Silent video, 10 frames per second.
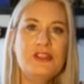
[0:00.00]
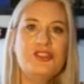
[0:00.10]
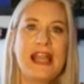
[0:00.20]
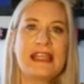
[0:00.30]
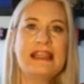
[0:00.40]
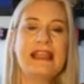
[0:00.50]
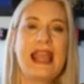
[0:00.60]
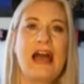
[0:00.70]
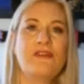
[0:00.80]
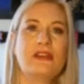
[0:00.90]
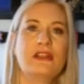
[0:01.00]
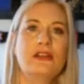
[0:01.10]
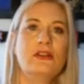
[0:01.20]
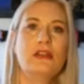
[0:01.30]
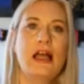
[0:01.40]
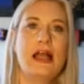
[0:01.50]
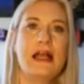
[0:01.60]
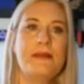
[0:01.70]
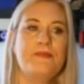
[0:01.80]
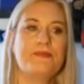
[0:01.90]
the check-in, they have a little
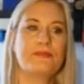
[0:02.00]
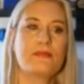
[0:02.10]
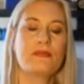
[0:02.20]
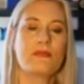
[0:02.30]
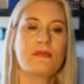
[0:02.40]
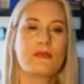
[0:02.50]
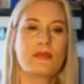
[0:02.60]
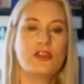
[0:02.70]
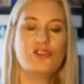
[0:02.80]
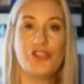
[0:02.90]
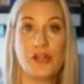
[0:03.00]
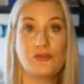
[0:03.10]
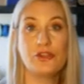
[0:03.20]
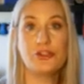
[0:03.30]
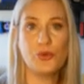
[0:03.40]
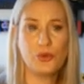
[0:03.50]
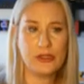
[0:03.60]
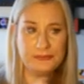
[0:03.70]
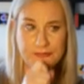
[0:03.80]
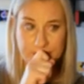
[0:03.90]
general
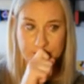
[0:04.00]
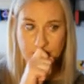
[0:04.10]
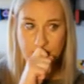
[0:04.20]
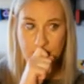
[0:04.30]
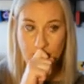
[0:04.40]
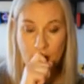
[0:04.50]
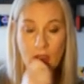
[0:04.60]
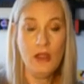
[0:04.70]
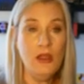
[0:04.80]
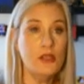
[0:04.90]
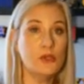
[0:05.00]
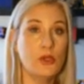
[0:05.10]
store. So